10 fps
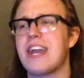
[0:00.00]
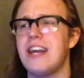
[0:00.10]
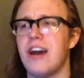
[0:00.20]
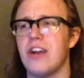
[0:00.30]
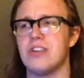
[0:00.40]

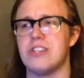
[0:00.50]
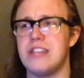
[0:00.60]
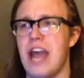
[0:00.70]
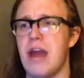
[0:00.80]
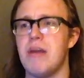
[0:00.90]
can
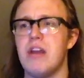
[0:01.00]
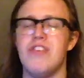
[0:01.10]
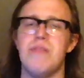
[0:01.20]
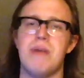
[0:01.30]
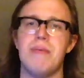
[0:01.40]
understand many of
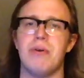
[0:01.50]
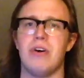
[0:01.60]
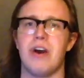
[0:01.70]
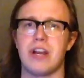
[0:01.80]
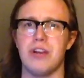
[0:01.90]
you
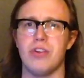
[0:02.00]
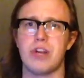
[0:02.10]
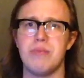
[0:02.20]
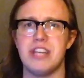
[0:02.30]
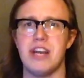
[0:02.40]
people are going to look
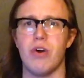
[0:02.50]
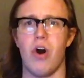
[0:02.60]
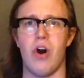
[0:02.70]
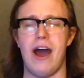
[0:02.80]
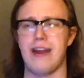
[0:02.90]
at me saying,
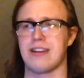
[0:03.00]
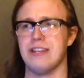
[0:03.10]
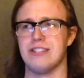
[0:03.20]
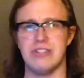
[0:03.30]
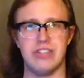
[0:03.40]
"Oh,
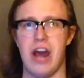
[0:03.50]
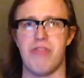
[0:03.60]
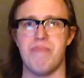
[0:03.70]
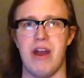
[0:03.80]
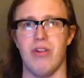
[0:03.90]
Atticus, the death
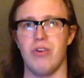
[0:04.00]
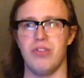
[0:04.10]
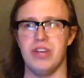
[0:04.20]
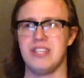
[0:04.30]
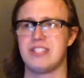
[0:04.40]
metaler,
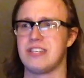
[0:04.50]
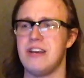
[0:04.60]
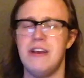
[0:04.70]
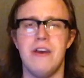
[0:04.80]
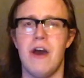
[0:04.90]
this
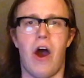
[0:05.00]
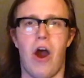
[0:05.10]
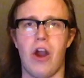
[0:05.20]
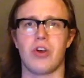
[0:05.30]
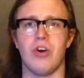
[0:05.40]

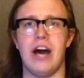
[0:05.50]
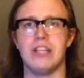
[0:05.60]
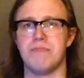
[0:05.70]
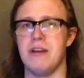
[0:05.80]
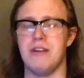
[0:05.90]
article
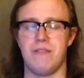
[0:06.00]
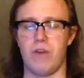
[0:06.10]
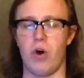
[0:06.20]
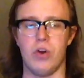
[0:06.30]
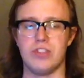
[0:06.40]
has been
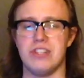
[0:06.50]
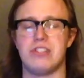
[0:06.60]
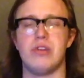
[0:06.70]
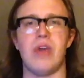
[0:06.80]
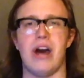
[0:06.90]
old since
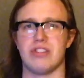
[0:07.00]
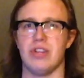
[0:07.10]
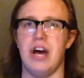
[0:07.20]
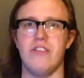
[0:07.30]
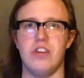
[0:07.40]

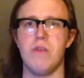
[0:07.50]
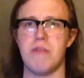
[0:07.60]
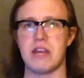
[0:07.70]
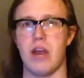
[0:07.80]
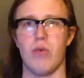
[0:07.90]
2011. You're
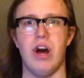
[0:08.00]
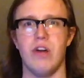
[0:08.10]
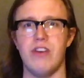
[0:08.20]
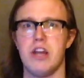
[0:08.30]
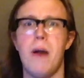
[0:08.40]
being
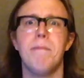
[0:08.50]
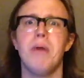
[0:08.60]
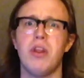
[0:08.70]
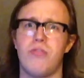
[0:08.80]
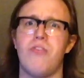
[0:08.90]
irrelevant."
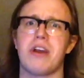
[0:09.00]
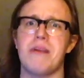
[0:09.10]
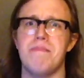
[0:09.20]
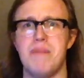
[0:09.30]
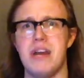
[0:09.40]

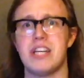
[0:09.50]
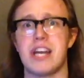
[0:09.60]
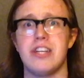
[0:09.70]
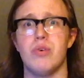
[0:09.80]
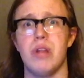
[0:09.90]
Motherfucking bitch, I
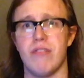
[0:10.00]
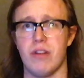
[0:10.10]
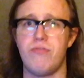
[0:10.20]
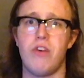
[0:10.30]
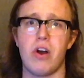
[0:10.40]
can do whatever the
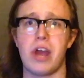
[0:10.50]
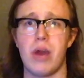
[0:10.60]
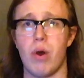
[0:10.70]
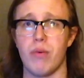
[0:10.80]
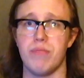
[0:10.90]
fuck I
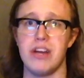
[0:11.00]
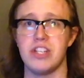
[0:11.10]
want with my